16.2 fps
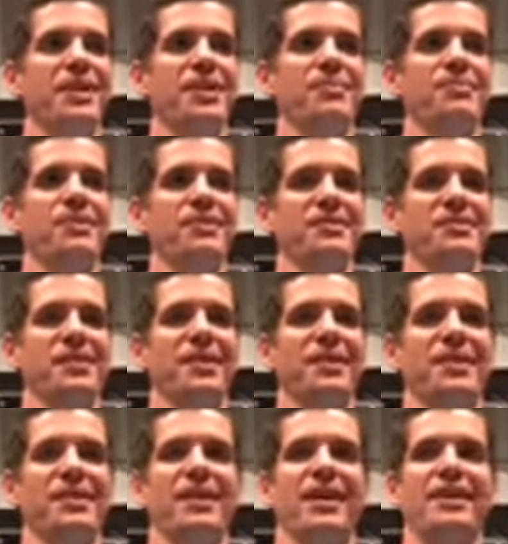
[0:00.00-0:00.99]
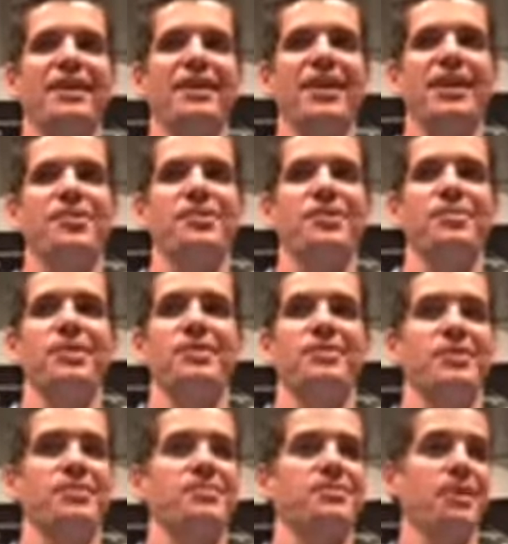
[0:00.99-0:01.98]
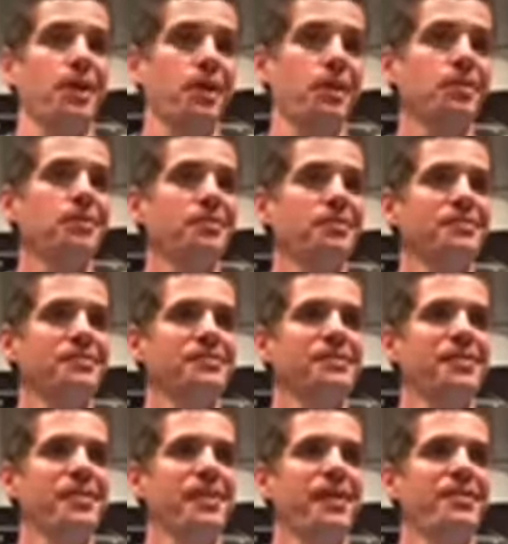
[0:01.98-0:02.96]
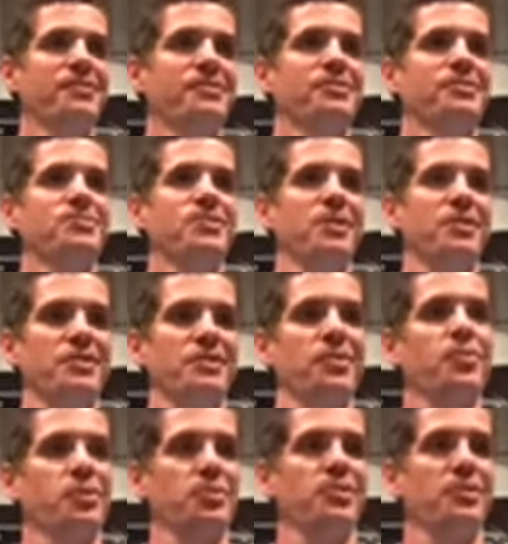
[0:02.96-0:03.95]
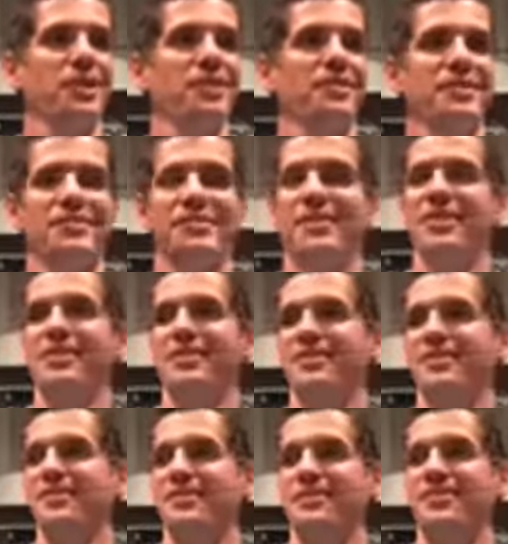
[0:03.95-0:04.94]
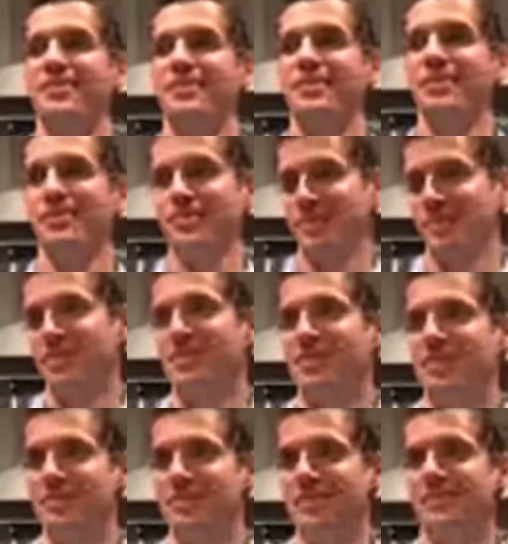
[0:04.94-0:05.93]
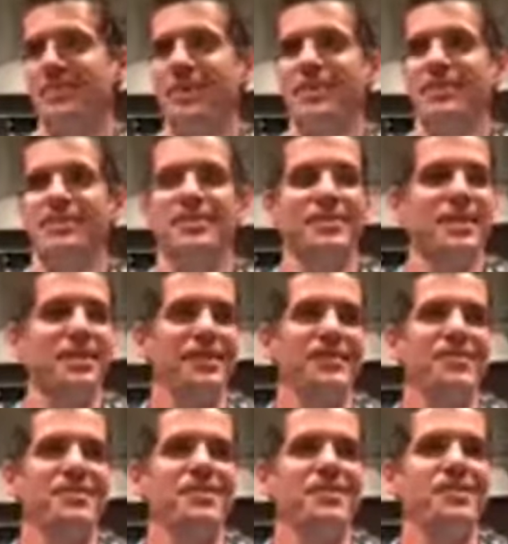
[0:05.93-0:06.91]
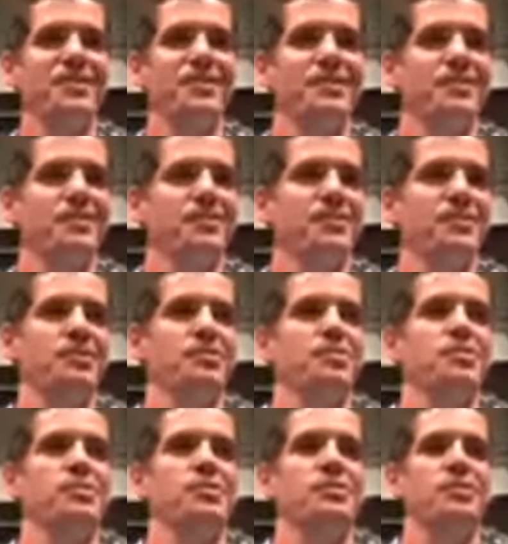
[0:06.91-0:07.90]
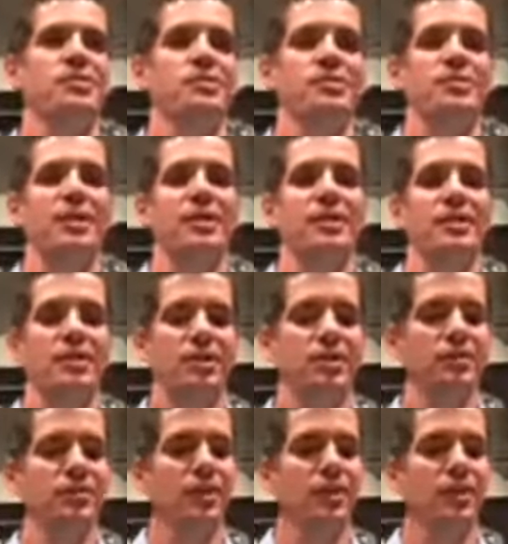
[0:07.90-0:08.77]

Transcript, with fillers: But it's like I get angry because I'm scared. Because I want to protect these kids. We're we're in charge of them, right? You have got all these little girls or little boys that you're taking care of.